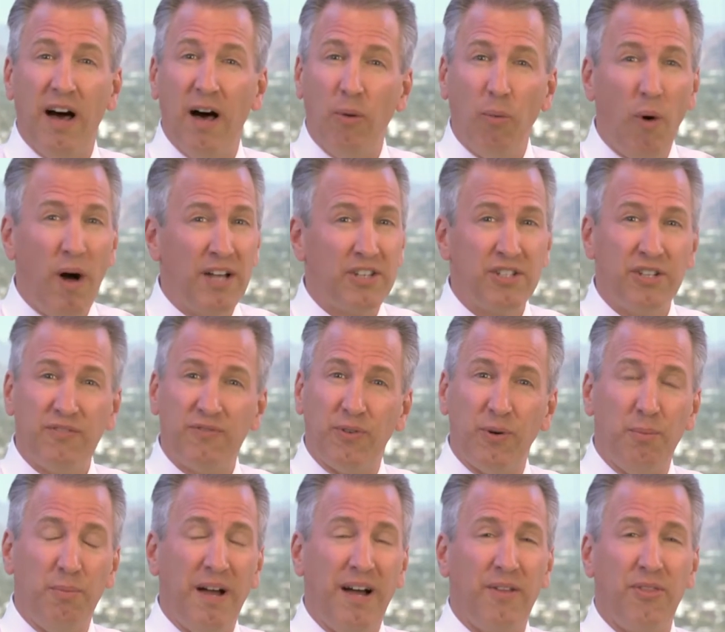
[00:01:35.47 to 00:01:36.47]
I'll watch it
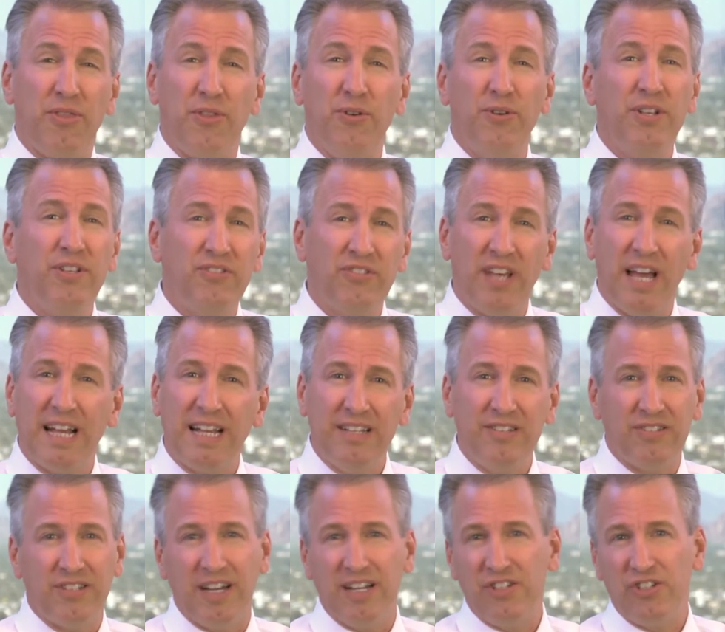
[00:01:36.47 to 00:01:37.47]
for about 30
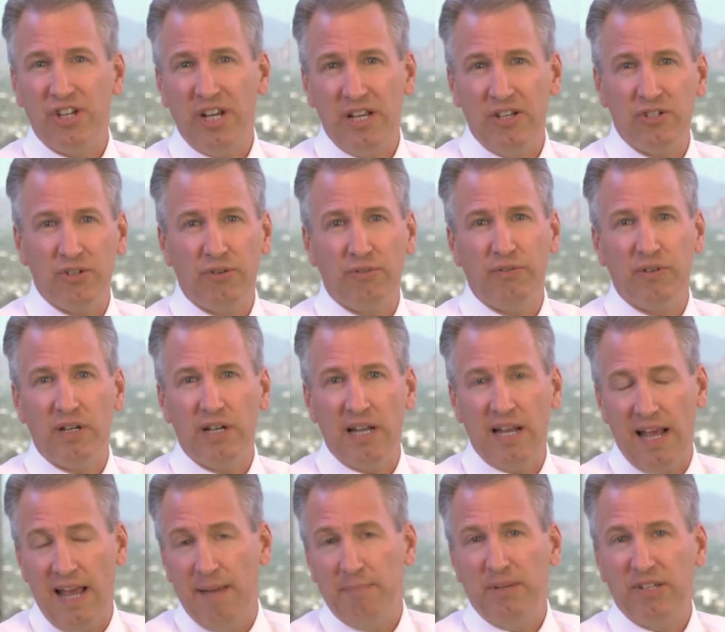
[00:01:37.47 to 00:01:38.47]
seconds and I change over
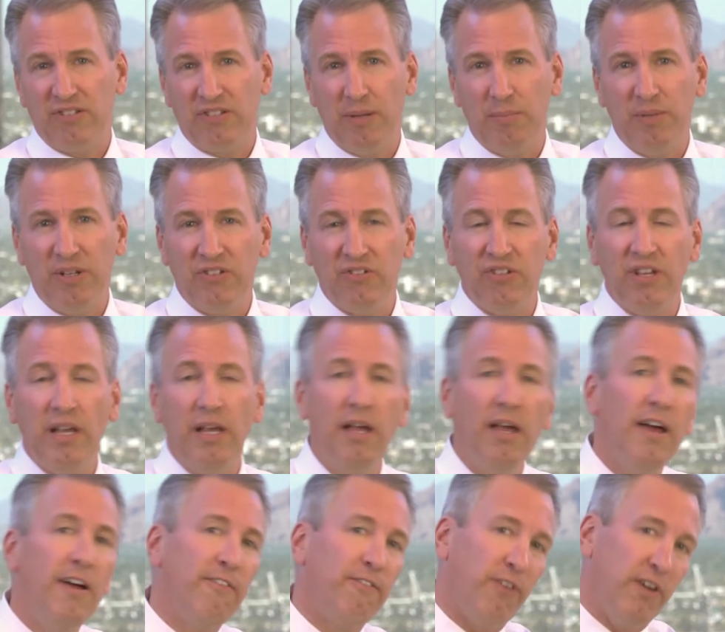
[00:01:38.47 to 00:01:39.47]
to MSNBC.